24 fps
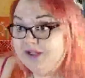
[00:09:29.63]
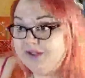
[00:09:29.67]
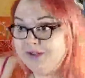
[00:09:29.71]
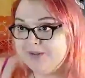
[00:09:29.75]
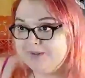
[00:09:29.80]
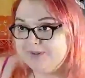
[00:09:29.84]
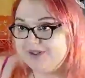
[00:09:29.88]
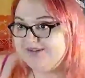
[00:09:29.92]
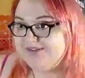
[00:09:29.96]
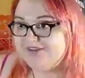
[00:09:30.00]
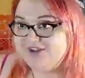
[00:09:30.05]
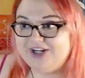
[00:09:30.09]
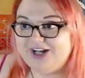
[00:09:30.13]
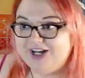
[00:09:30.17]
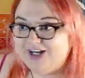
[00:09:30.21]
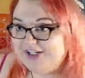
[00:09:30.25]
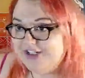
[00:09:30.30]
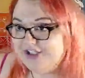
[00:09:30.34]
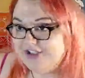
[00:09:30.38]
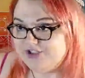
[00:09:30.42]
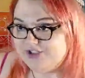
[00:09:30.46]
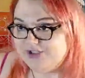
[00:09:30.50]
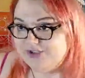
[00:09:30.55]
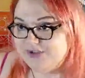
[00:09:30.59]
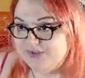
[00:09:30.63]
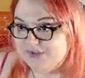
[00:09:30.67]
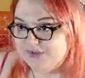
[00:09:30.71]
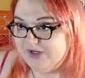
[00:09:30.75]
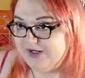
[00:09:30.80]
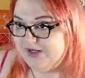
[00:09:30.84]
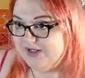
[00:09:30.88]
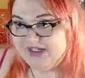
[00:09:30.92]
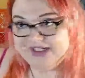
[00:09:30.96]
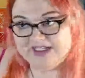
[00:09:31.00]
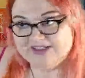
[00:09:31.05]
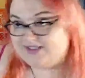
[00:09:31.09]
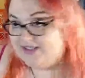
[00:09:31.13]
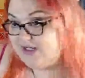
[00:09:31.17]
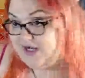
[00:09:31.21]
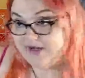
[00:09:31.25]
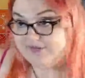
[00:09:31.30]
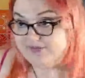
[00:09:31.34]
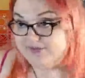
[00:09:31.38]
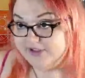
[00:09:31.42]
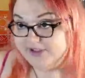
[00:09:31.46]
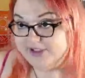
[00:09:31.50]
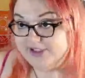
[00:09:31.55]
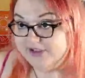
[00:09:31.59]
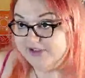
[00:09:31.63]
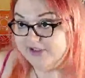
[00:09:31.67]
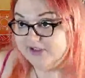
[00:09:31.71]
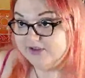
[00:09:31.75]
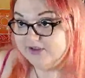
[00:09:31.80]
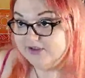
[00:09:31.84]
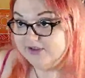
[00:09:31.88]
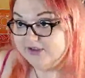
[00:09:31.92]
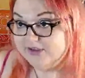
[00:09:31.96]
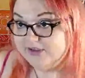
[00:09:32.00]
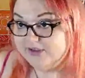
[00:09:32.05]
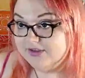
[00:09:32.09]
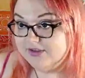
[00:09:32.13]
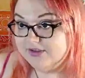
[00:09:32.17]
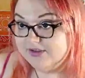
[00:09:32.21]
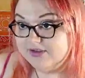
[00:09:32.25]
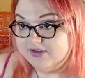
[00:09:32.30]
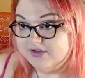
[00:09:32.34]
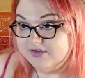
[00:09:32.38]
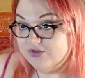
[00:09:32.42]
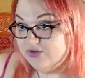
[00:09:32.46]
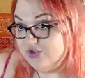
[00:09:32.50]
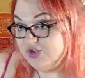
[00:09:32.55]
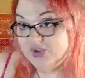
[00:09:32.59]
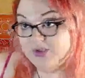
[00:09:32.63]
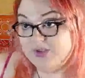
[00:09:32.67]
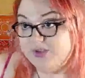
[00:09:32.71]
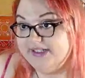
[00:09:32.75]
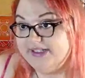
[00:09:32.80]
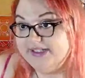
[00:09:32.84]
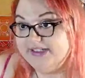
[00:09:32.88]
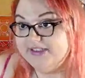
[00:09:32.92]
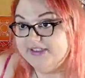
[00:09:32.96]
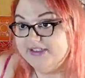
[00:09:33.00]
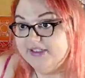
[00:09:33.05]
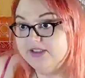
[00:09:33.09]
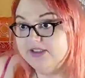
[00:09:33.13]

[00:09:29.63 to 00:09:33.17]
But if you're not going to do the work, it's not for you. Truly.